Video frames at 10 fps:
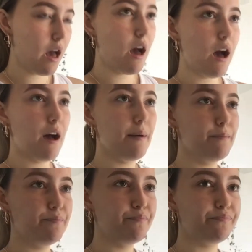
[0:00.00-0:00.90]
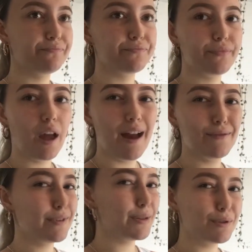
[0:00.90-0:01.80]
I haven't
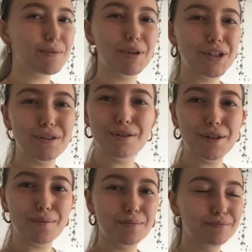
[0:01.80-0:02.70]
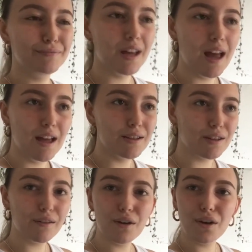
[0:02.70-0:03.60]
really watched much YouTube, so
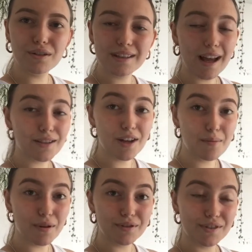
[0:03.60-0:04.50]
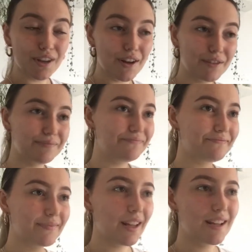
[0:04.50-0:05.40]
I've got a lot to catch up on, so I'm
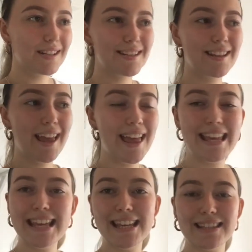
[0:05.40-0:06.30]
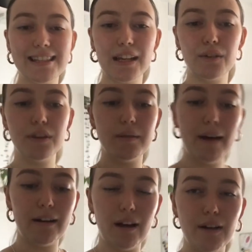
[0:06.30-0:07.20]
going to just stick it on in the
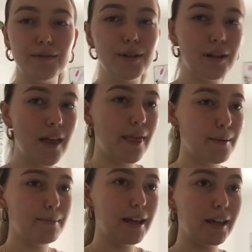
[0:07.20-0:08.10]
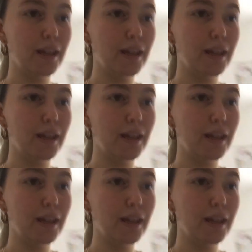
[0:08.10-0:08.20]
background and then make